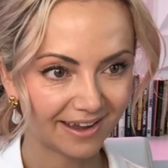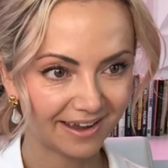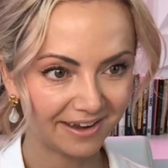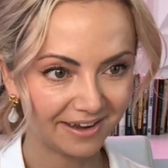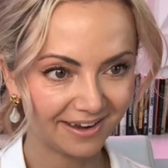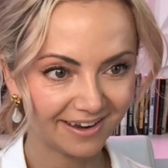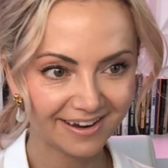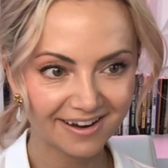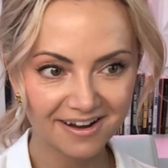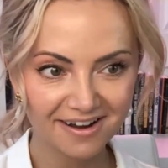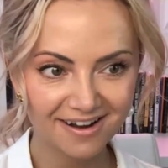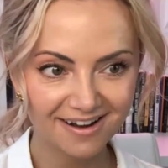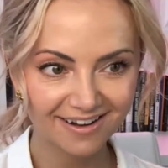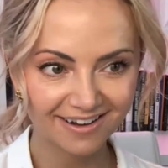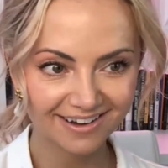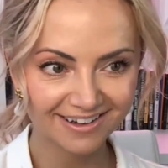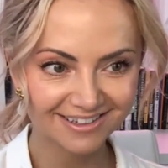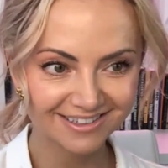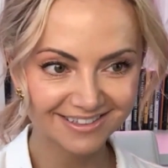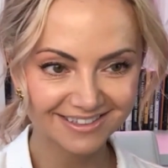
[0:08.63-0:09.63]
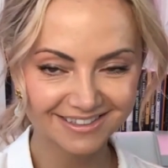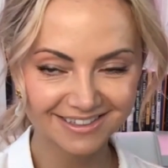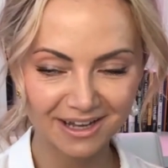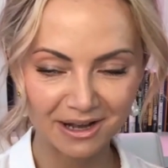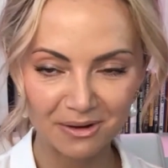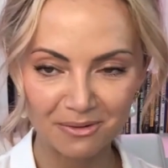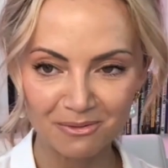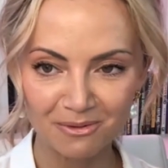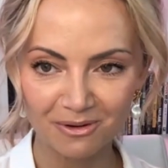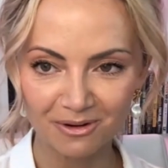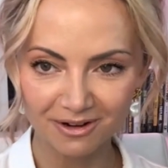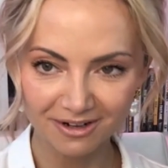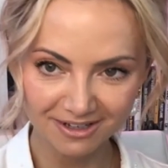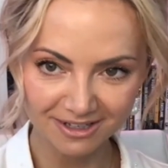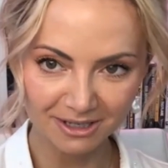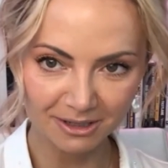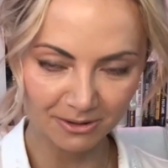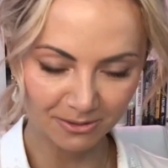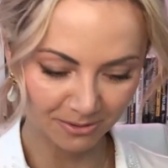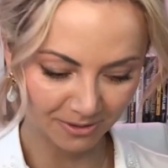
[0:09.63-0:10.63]
Hey guys, how are
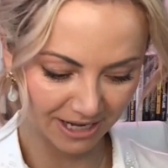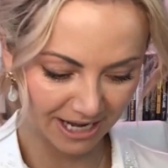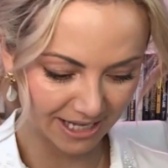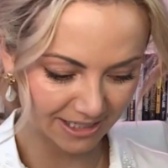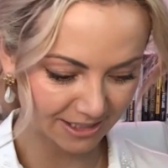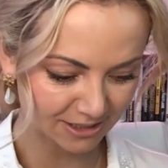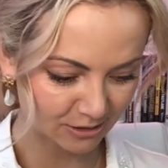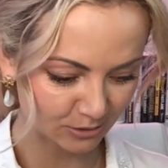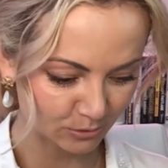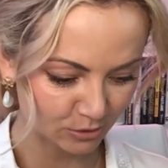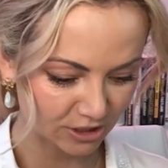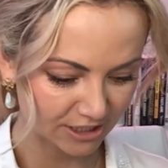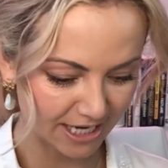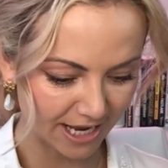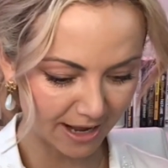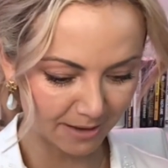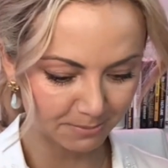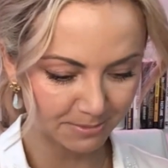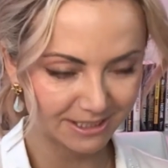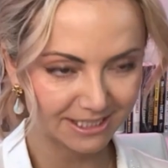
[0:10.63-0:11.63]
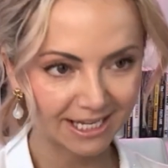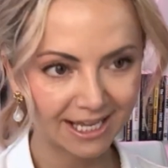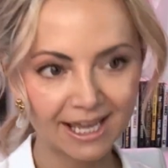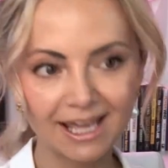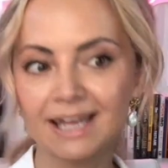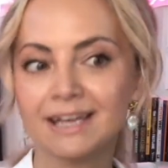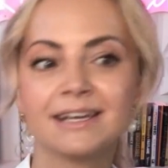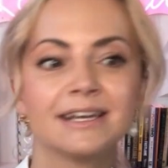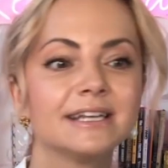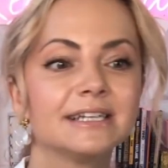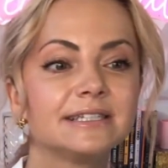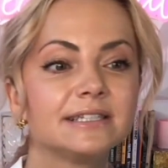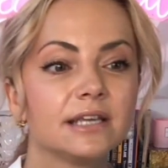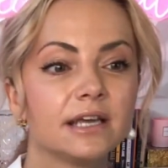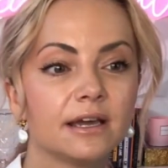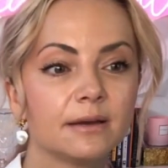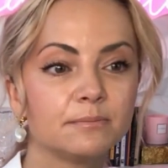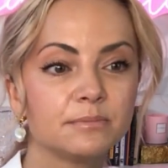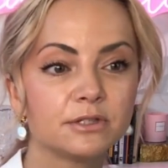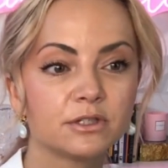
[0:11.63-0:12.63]
you? Let's do top ten
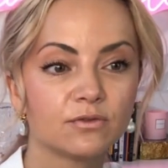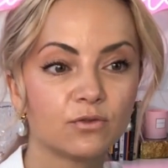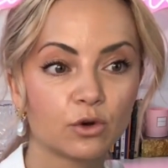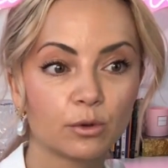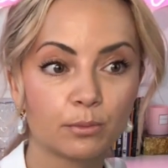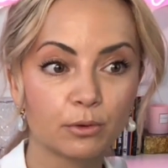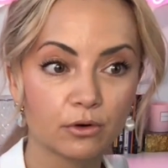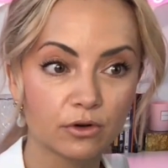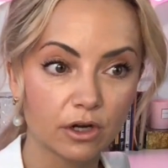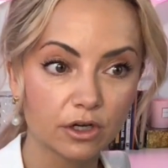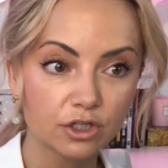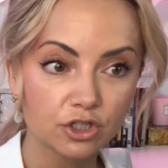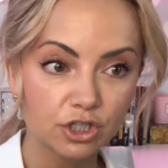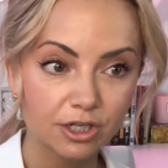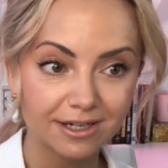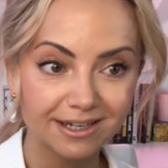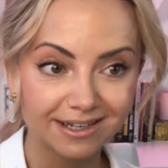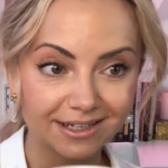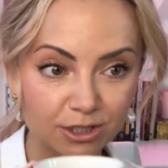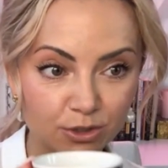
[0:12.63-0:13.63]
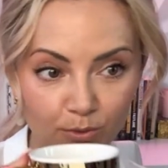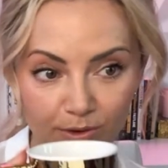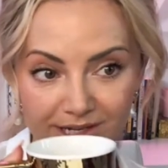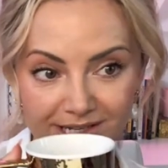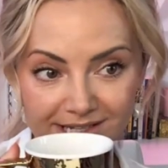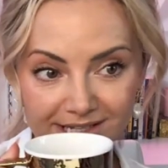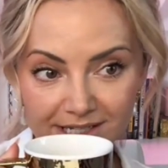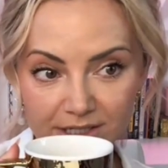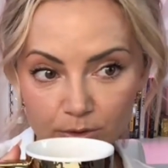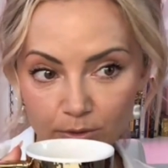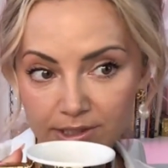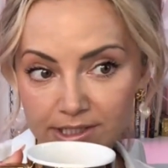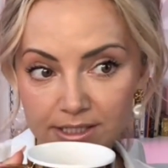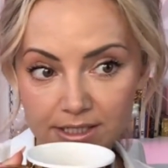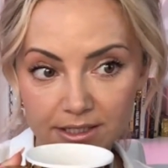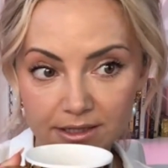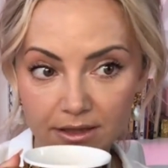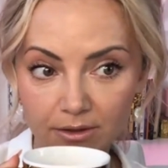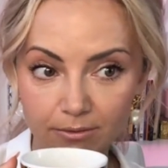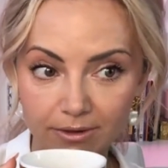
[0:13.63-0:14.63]
tips for production in twenty
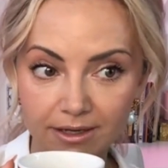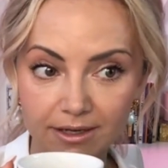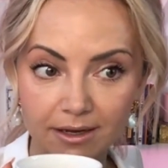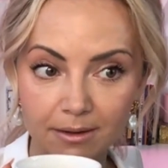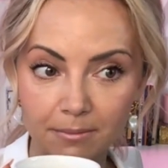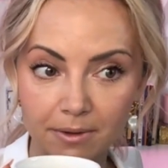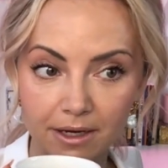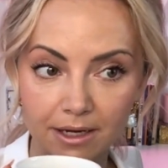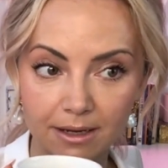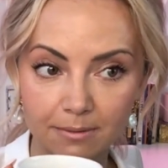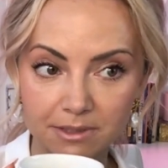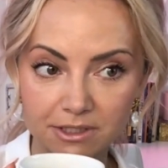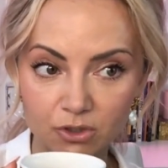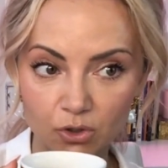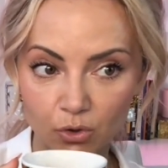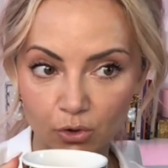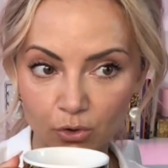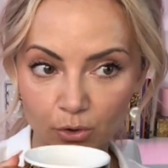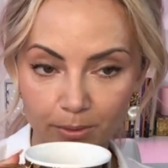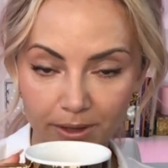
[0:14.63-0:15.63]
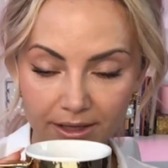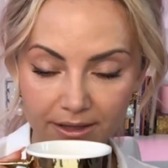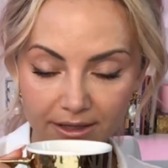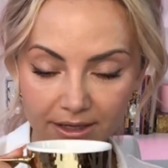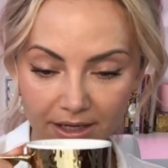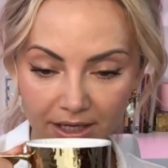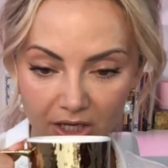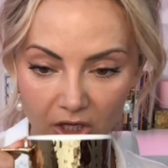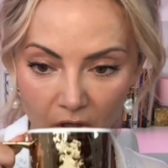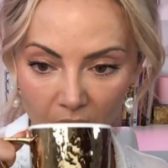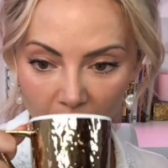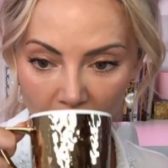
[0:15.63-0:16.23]
twenty-three. And my name is Gogo Bethke,